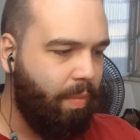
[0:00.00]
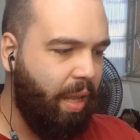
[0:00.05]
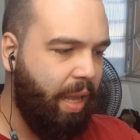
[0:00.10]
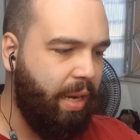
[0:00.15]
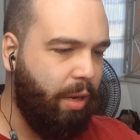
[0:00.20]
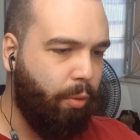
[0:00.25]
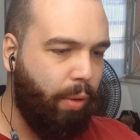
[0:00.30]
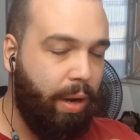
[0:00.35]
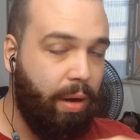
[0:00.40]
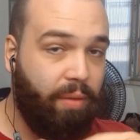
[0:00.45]

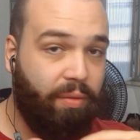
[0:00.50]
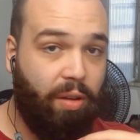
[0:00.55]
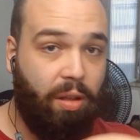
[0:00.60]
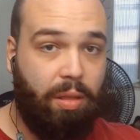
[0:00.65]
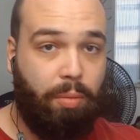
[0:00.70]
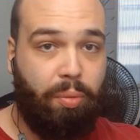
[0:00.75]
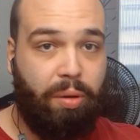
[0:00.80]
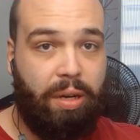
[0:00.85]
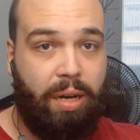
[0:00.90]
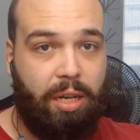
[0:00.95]
and aware of all
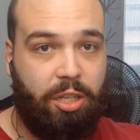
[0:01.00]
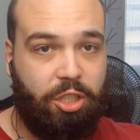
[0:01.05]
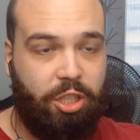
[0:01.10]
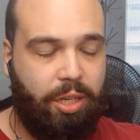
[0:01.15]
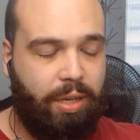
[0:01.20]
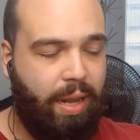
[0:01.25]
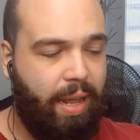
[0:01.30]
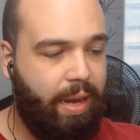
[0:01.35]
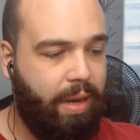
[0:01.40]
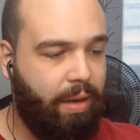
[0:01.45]
the
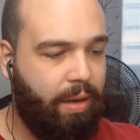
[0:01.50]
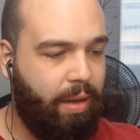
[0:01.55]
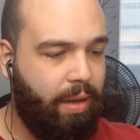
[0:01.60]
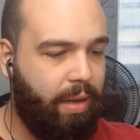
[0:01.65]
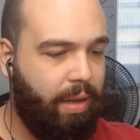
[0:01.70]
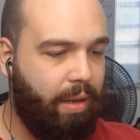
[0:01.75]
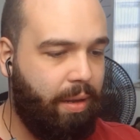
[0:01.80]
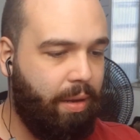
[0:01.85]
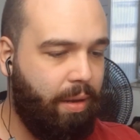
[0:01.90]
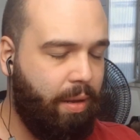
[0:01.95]
production and
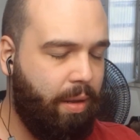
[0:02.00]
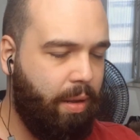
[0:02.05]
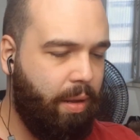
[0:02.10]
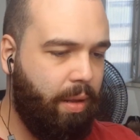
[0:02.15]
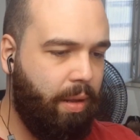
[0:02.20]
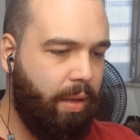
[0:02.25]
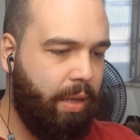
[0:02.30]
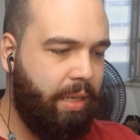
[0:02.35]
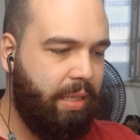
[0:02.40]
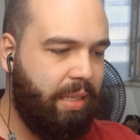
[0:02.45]
uh,
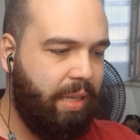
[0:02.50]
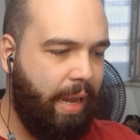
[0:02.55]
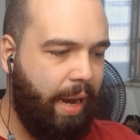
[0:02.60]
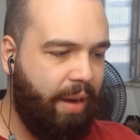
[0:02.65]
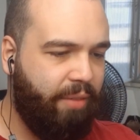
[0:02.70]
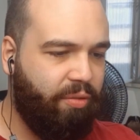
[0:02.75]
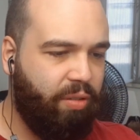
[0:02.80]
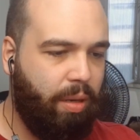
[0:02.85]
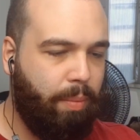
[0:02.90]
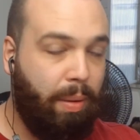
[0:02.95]
he's
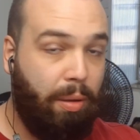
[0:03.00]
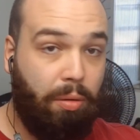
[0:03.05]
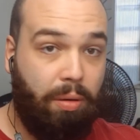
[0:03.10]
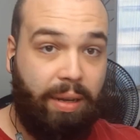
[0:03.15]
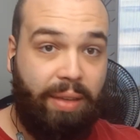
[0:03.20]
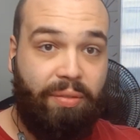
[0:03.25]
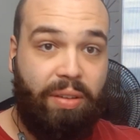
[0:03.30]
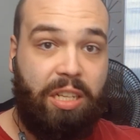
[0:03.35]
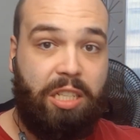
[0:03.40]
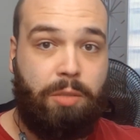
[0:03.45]
careful about
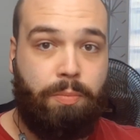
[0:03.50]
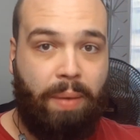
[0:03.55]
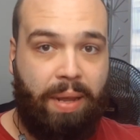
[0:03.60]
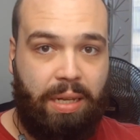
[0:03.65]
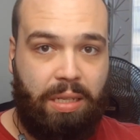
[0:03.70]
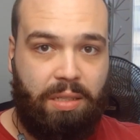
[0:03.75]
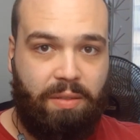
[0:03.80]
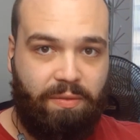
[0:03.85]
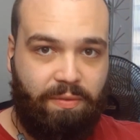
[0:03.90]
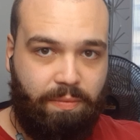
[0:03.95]
leaving
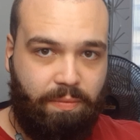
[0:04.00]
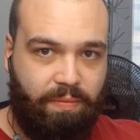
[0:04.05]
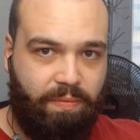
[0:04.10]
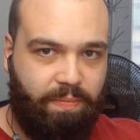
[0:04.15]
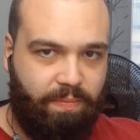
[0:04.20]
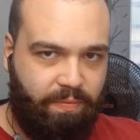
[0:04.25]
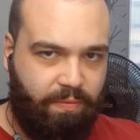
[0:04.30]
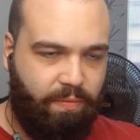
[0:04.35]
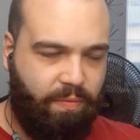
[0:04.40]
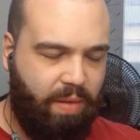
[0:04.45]
space
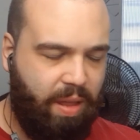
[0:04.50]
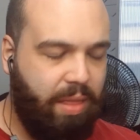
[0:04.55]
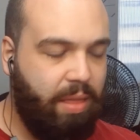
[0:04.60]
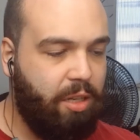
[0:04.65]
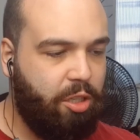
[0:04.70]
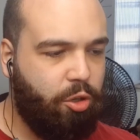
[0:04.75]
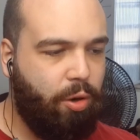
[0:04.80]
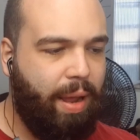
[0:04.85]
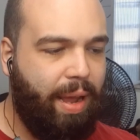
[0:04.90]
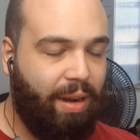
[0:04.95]
in
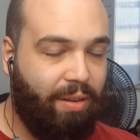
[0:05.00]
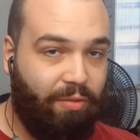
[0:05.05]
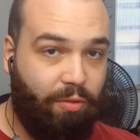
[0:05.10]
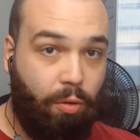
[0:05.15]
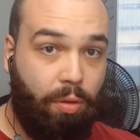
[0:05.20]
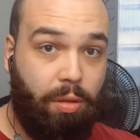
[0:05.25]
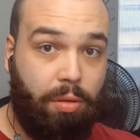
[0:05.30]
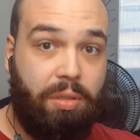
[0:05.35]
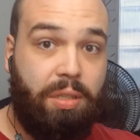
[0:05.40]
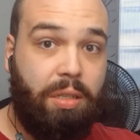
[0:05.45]
the track
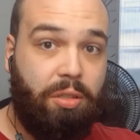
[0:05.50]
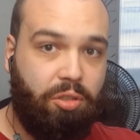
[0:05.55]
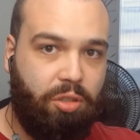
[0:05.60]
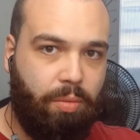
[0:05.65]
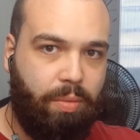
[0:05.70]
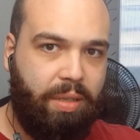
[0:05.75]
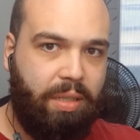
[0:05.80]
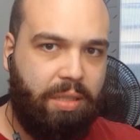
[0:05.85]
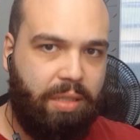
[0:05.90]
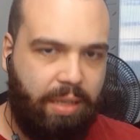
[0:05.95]
for those
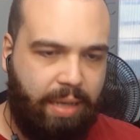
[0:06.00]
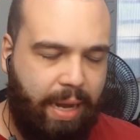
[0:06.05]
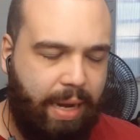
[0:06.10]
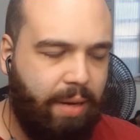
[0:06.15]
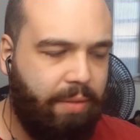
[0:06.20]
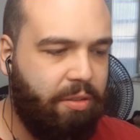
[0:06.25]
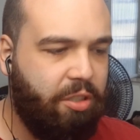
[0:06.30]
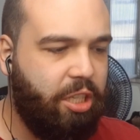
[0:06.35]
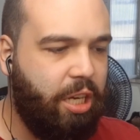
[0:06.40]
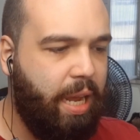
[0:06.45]
instruments to
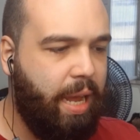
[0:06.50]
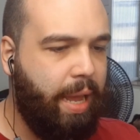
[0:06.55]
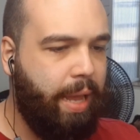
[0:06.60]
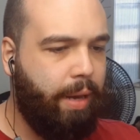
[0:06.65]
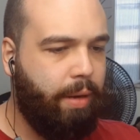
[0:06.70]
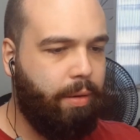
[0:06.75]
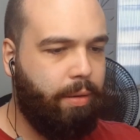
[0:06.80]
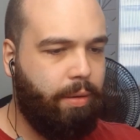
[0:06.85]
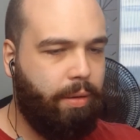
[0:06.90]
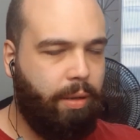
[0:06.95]
kind of
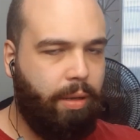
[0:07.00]
shine.